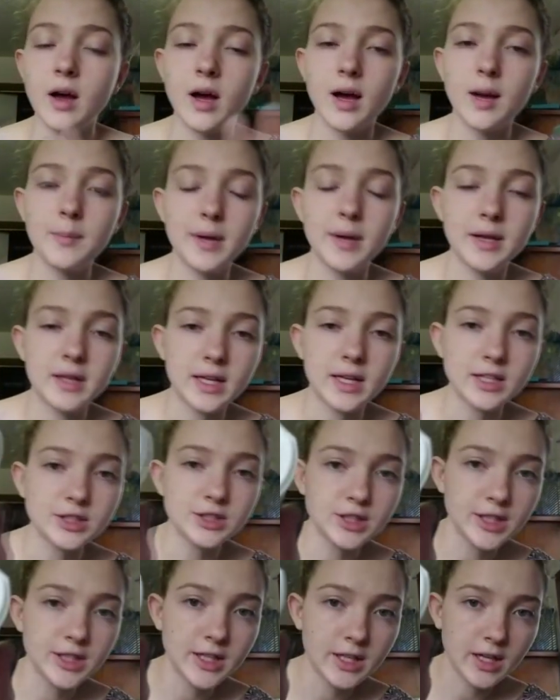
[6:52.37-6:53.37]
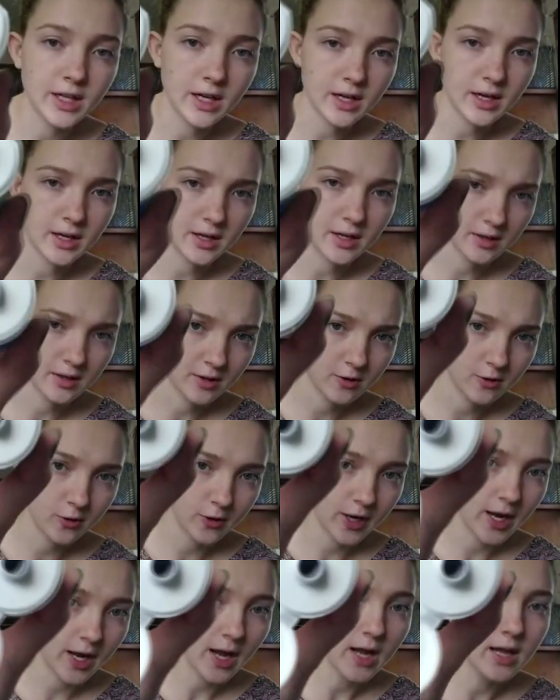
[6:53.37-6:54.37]
It's actually
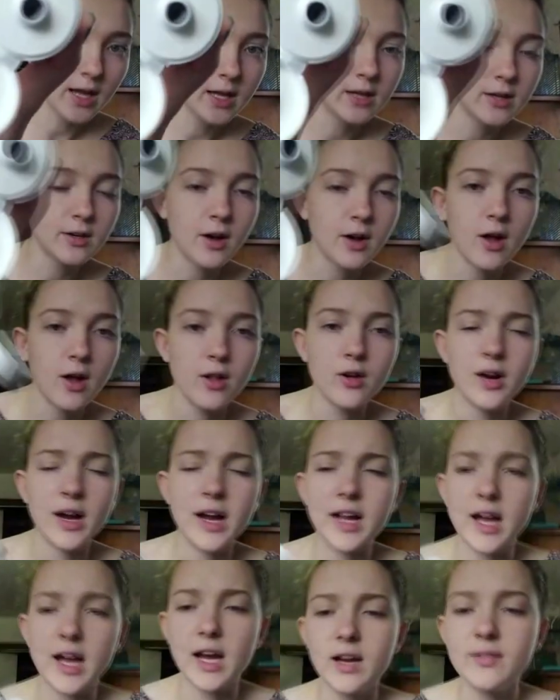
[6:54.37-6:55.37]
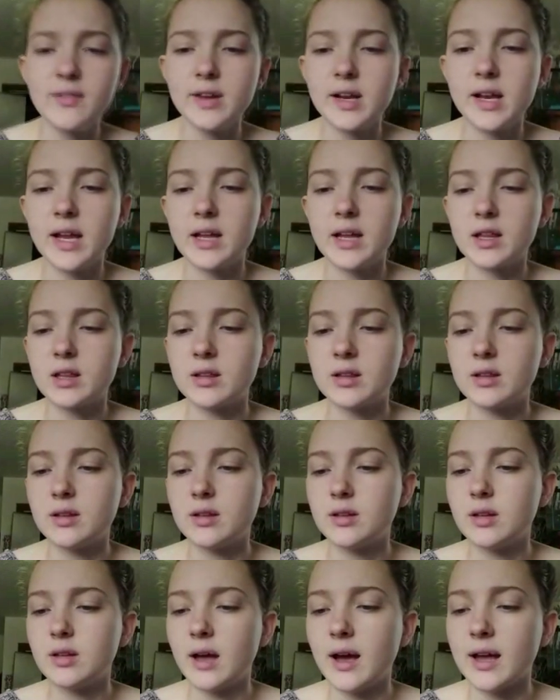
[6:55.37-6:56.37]
gray in color. I
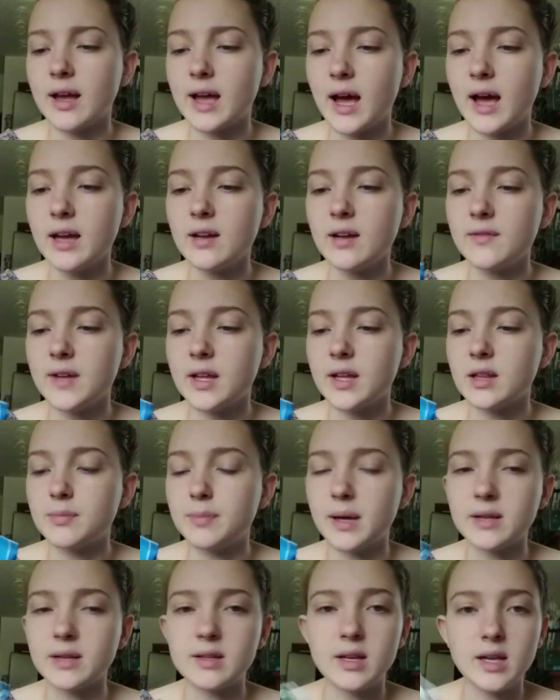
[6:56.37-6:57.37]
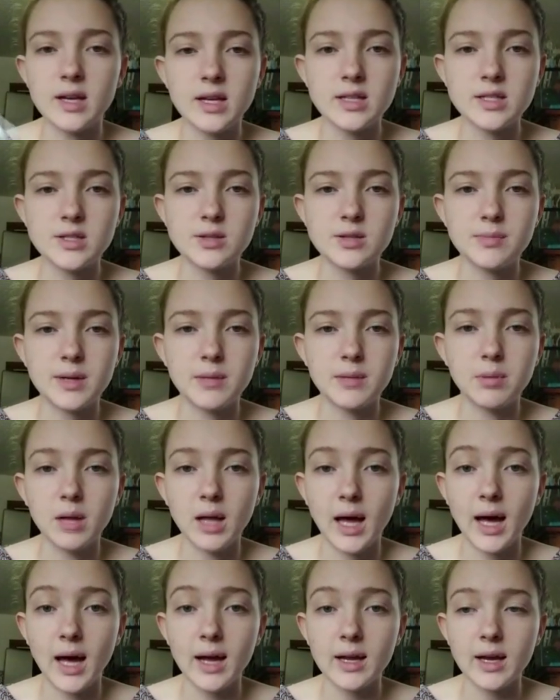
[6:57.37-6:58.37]
kind of expected it to be
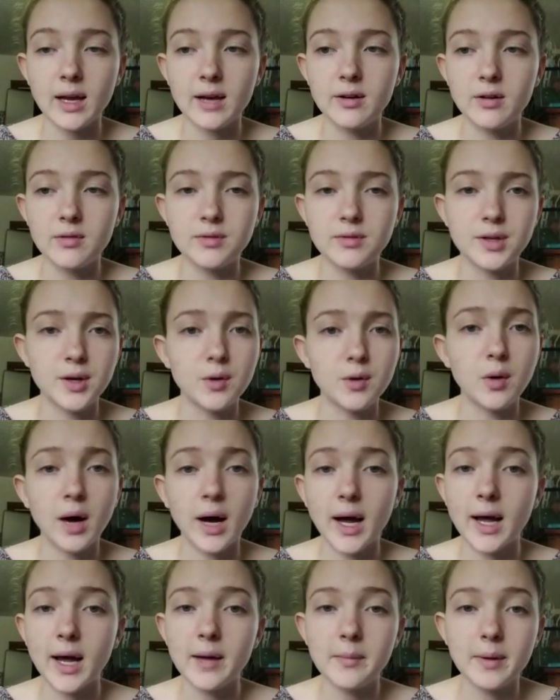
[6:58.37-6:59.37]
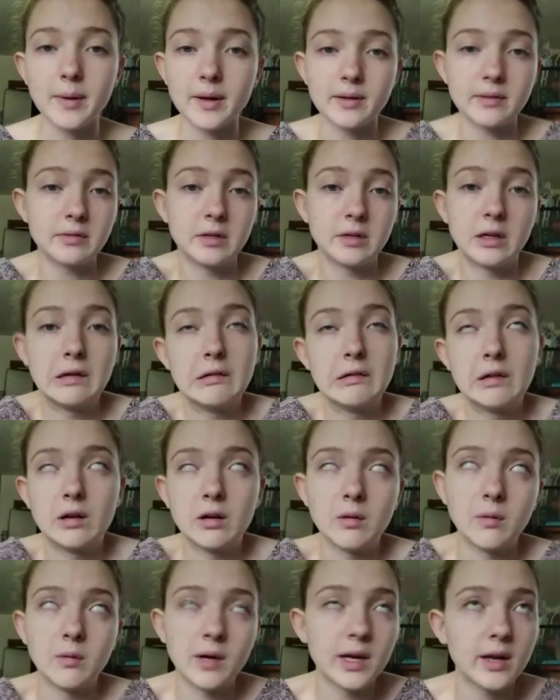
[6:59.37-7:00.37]
black. I don't know why, but
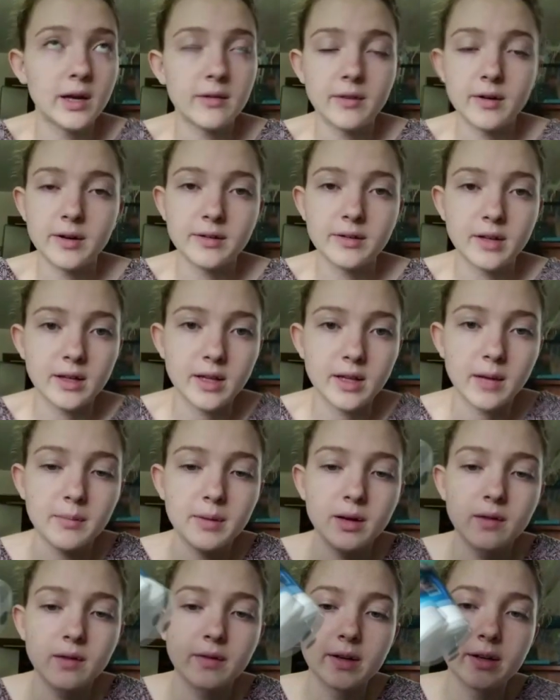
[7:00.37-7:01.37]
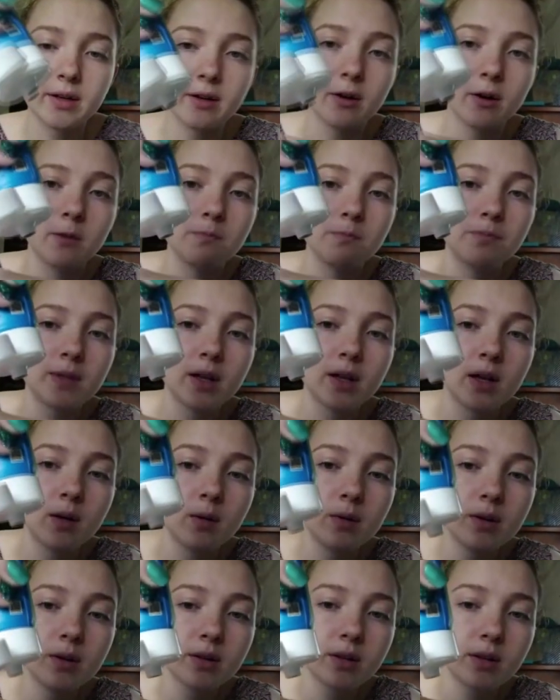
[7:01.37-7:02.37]
whatever. It's not that big deal.
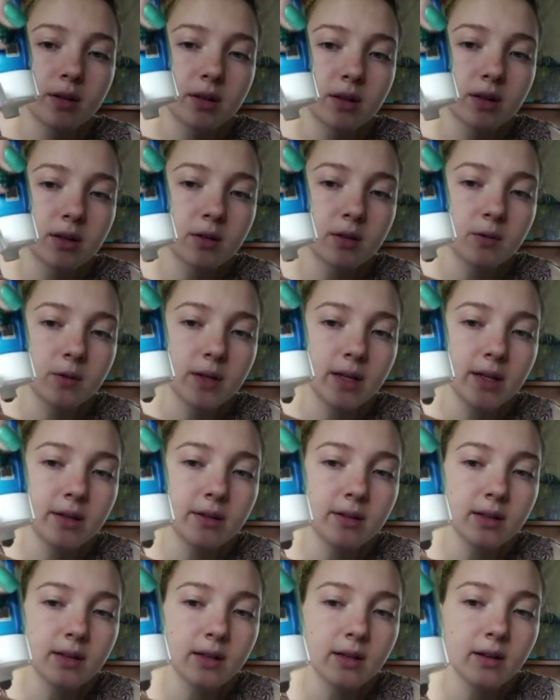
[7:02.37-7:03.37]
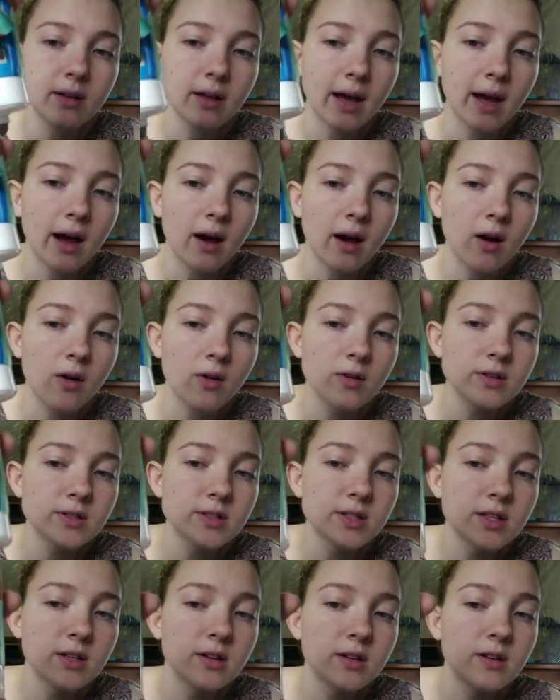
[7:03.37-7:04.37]
We're just going to squeeze a little out
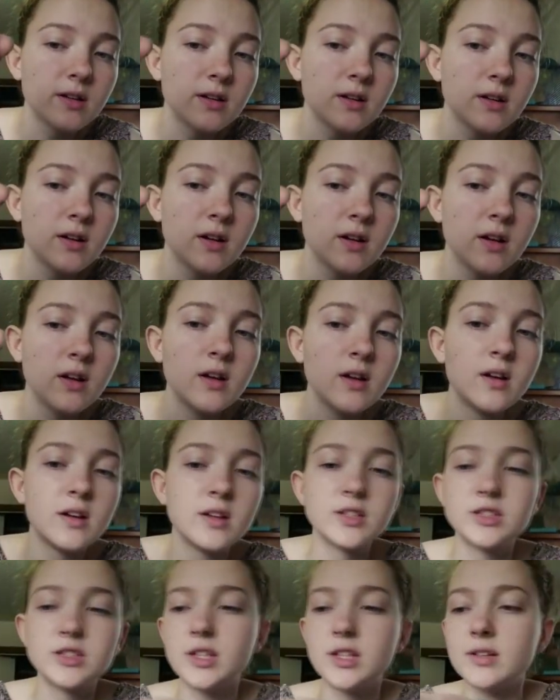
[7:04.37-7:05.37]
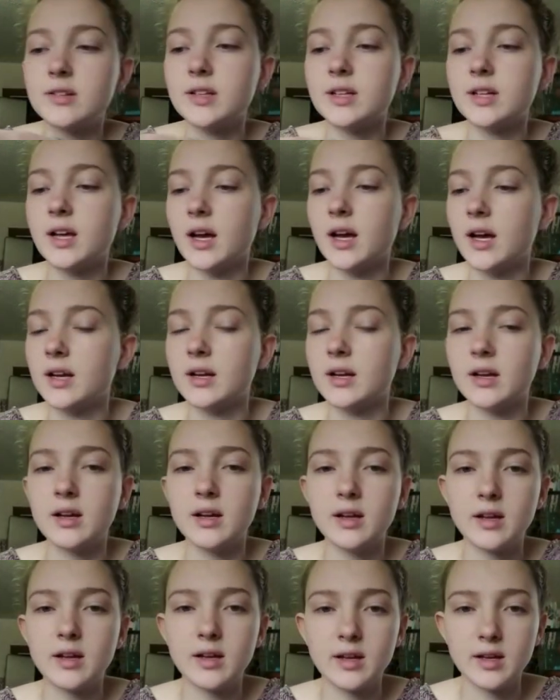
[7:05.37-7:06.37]
just to kind
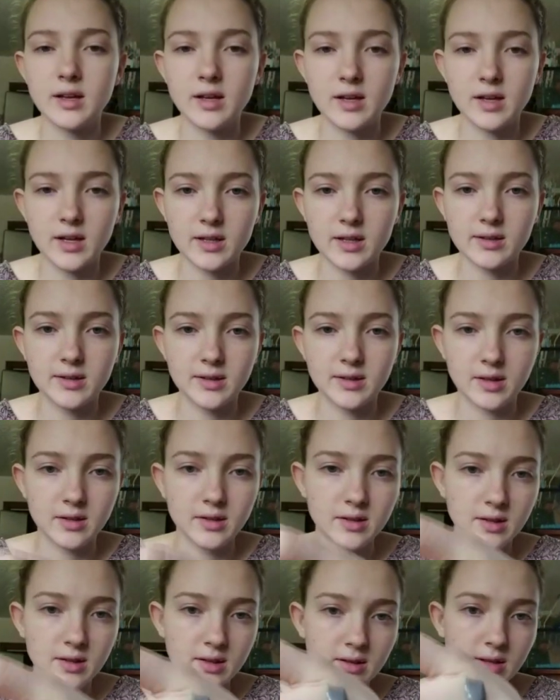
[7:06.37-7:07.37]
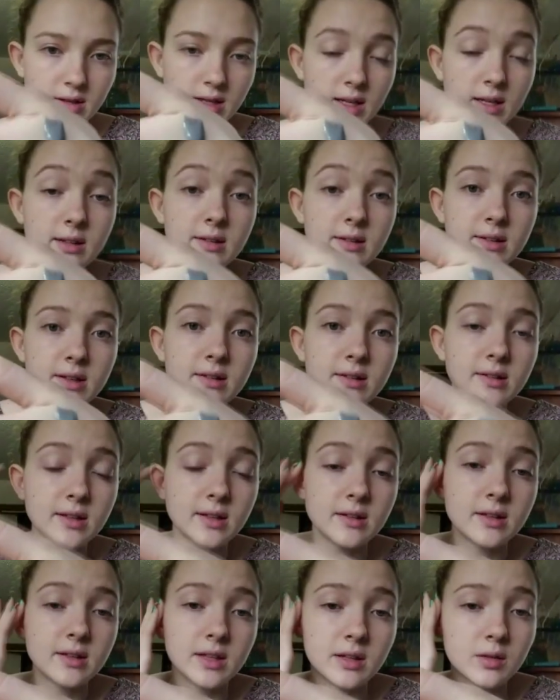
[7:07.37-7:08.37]
of get a
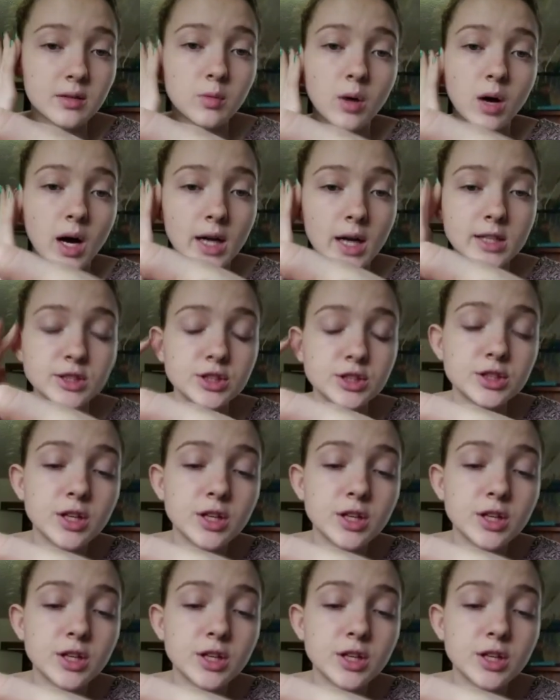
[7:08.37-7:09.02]
consistency swatch.